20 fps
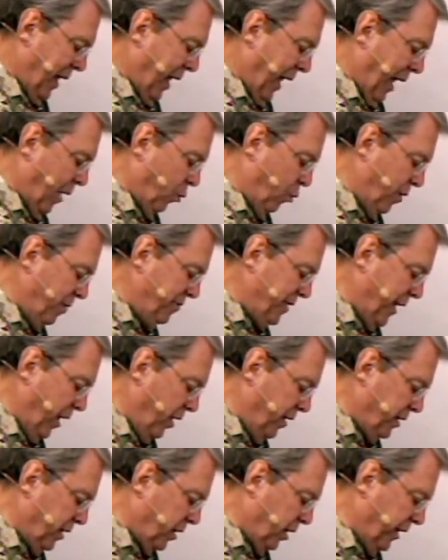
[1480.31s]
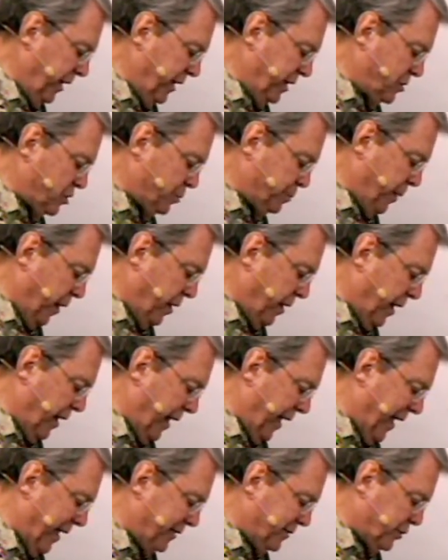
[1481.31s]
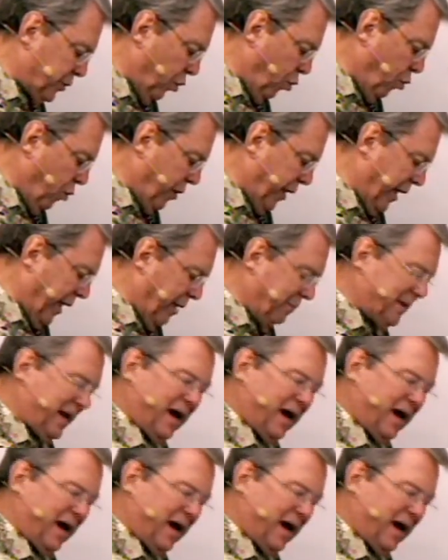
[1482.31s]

And when the unclean spirit had torn him,